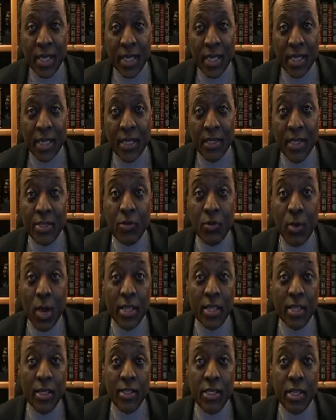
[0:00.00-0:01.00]
In this
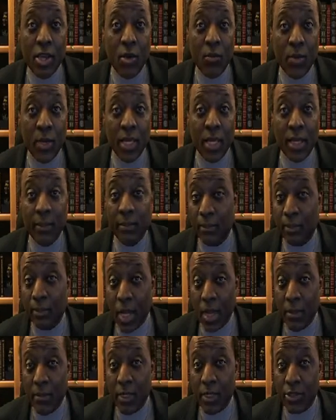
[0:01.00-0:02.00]
way, the GOP can
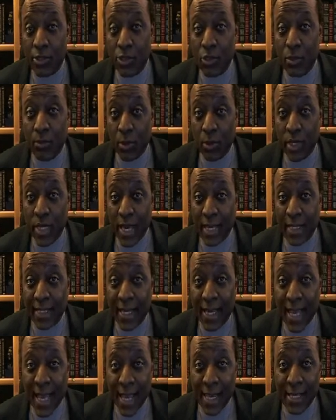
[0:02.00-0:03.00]
promise to protect the
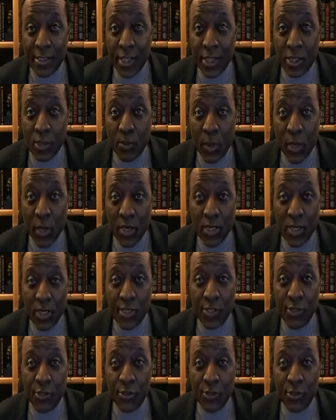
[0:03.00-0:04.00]
gains its
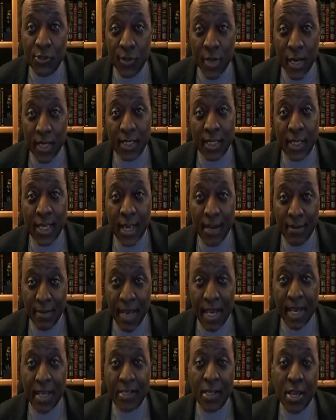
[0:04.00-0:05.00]
partisans directly
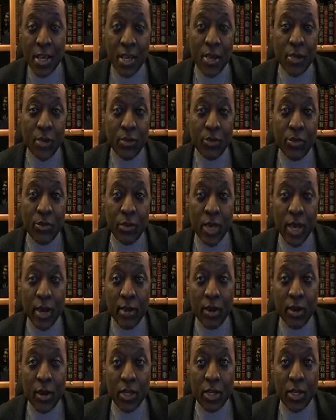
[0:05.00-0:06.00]
amass through
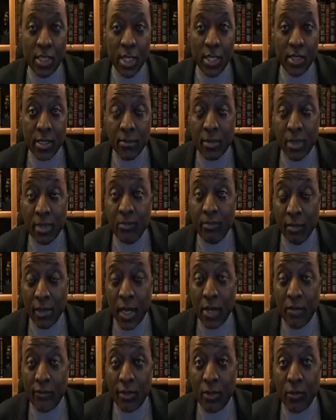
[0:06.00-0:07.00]
their ostensibly
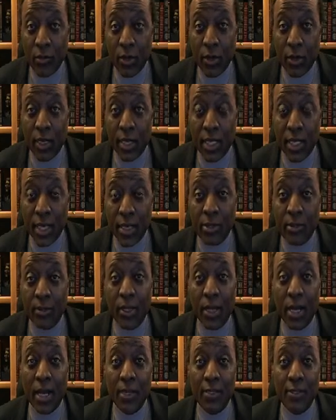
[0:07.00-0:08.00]
private work and
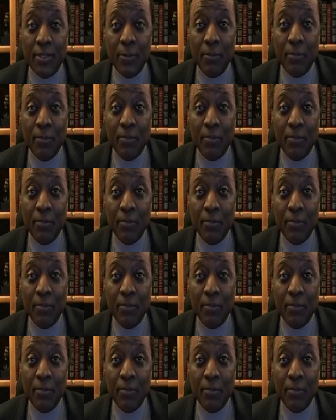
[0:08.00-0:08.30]
enterprise.